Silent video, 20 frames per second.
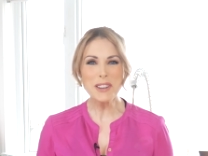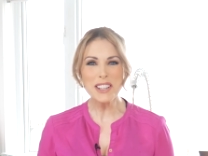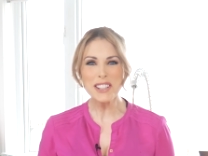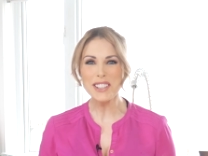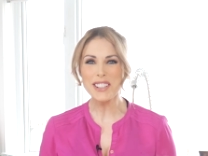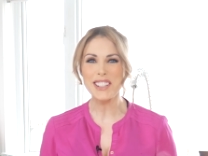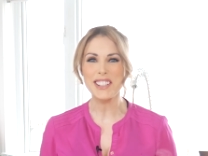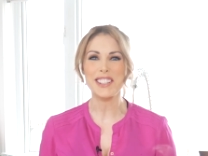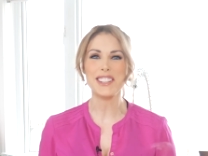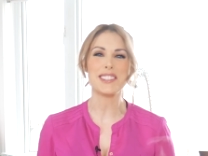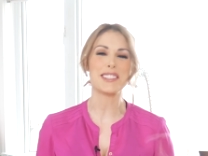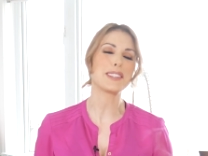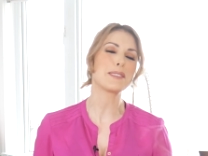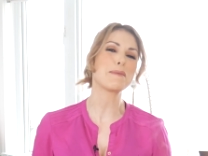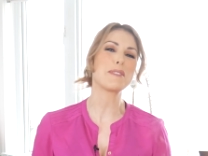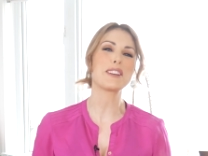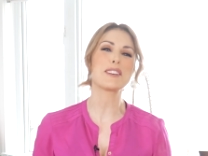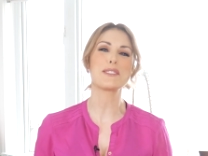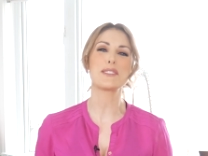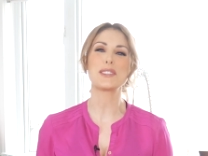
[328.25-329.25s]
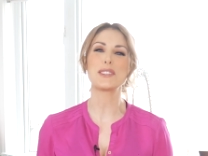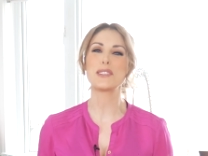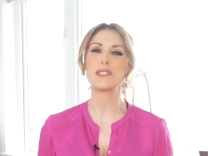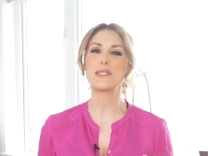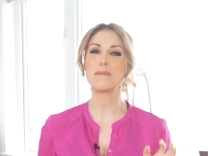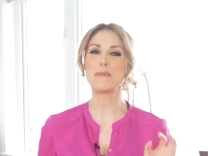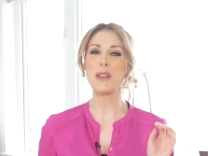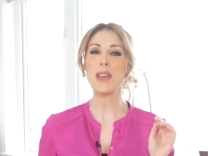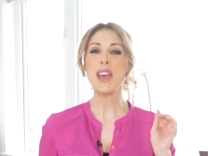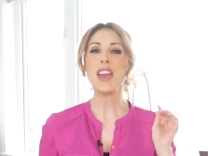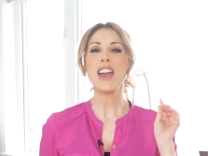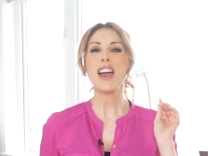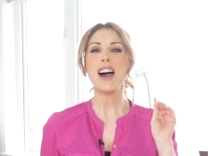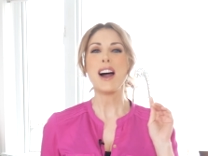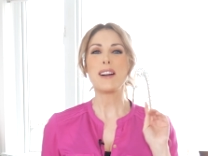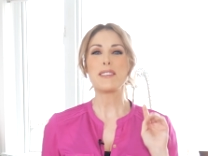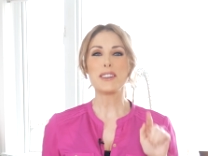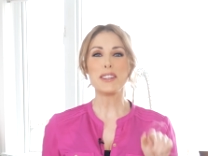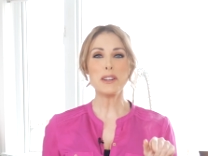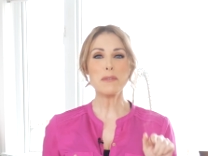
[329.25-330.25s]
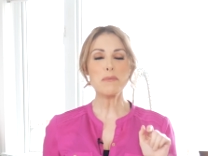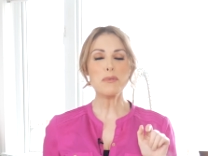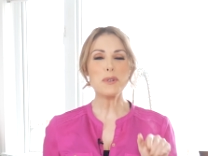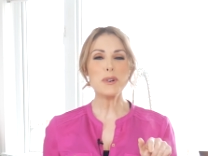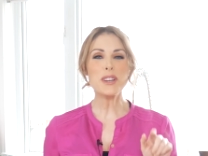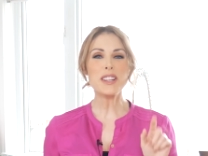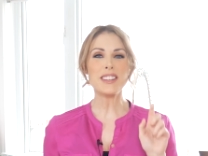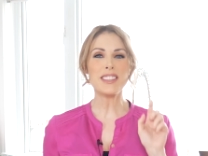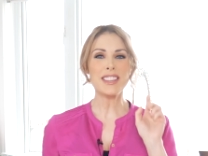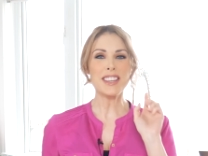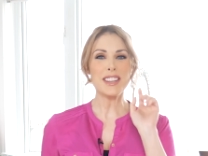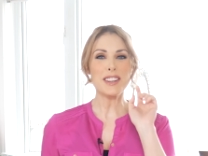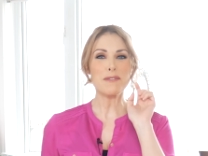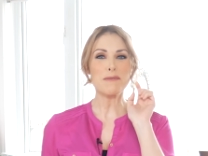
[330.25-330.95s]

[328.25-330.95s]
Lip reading: delicious tomato soup. I'm gonna put the